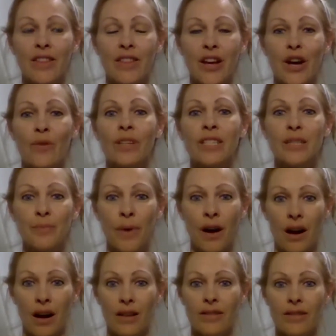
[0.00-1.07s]
their
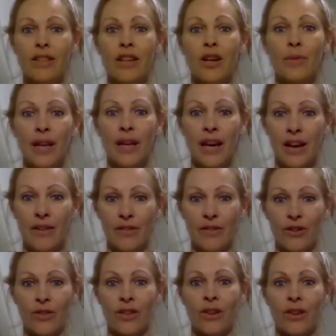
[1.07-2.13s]
response, their
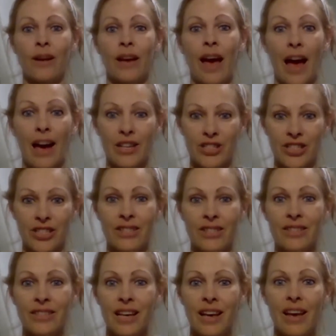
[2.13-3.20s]
behavior, their reactions.